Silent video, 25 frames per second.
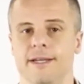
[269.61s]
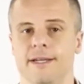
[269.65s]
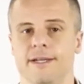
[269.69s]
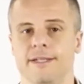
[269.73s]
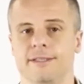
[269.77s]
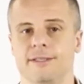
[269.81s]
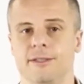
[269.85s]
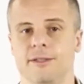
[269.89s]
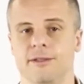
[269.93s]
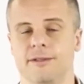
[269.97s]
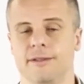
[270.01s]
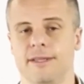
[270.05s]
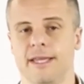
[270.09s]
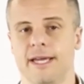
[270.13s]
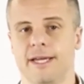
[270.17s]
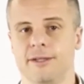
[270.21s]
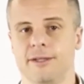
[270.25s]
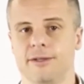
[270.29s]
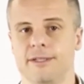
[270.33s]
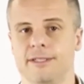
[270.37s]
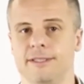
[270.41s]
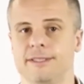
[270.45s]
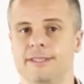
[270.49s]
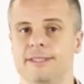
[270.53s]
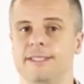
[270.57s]
so that you
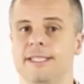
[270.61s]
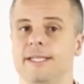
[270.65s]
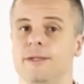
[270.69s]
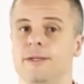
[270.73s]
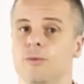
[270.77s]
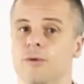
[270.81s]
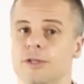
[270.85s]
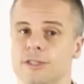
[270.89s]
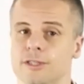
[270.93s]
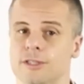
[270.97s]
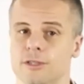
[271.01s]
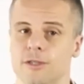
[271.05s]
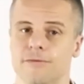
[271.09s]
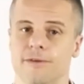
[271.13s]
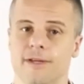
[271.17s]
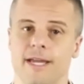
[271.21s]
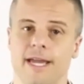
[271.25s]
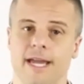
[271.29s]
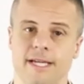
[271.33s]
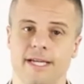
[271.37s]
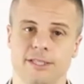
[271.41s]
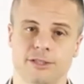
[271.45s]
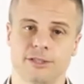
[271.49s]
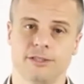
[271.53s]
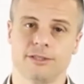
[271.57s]
can see what
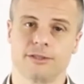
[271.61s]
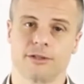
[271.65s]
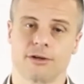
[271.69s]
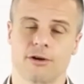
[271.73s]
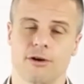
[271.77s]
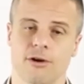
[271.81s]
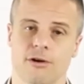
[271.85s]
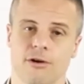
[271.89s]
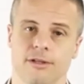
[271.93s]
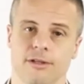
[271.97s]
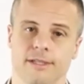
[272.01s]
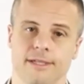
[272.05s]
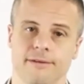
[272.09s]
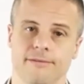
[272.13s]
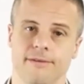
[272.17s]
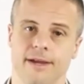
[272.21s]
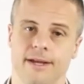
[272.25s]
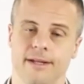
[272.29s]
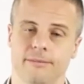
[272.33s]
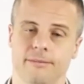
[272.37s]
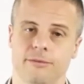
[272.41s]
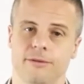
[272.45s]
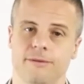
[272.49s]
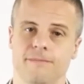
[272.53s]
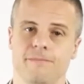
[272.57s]
certifications are currently
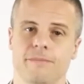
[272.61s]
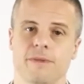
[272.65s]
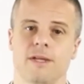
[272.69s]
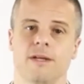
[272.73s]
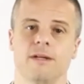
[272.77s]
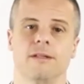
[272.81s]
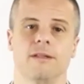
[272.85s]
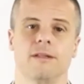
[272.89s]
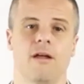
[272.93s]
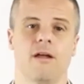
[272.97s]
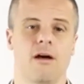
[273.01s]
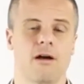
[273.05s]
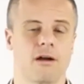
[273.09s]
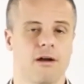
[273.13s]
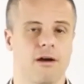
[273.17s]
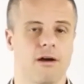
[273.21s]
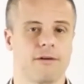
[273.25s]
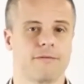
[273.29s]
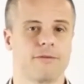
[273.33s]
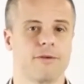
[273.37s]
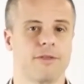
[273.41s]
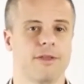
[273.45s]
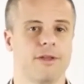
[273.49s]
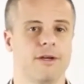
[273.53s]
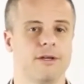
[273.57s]
available, log on
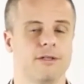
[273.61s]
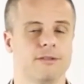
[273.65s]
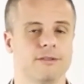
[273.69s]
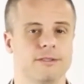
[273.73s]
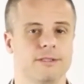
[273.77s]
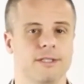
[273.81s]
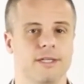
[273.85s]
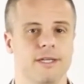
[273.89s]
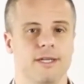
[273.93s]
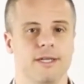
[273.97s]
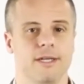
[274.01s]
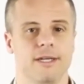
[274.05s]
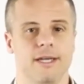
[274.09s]
for those,